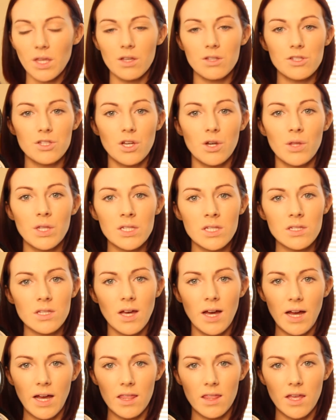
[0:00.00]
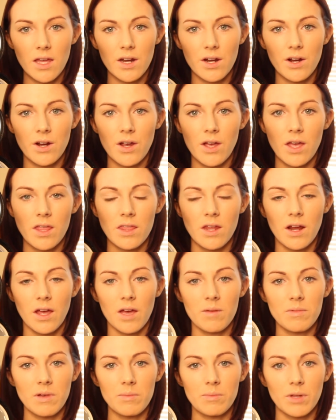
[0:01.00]
So this is a highlighter, and then I
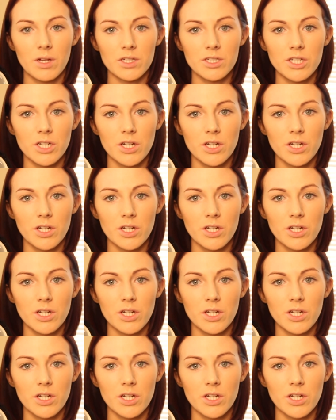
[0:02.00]
have my blush